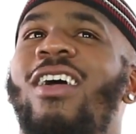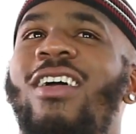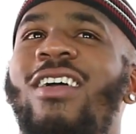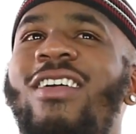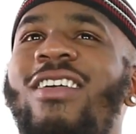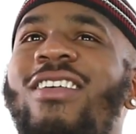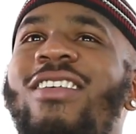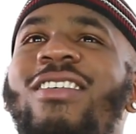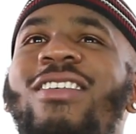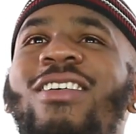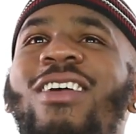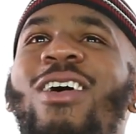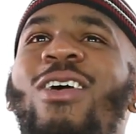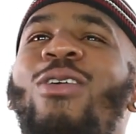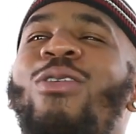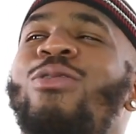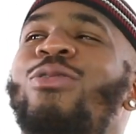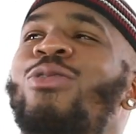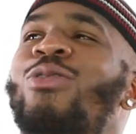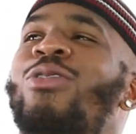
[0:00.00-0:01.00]
I
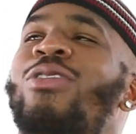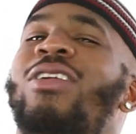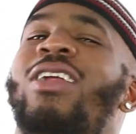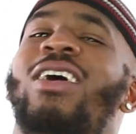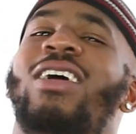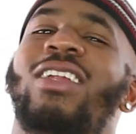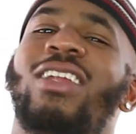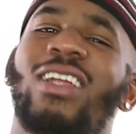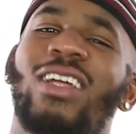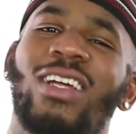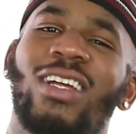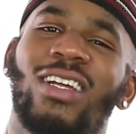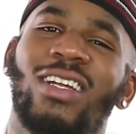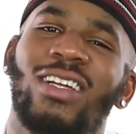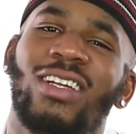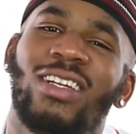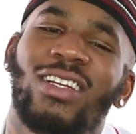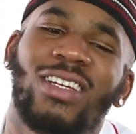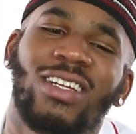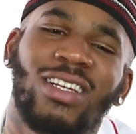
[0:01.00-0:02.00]
don't do it like that.
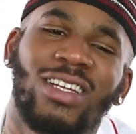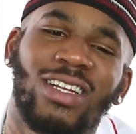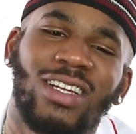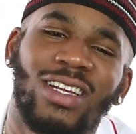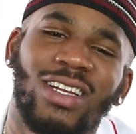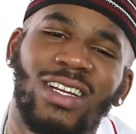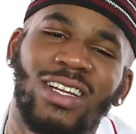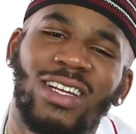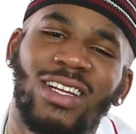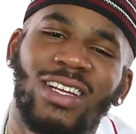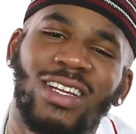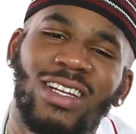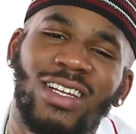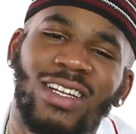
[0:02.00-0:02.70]
Okay, you haven't.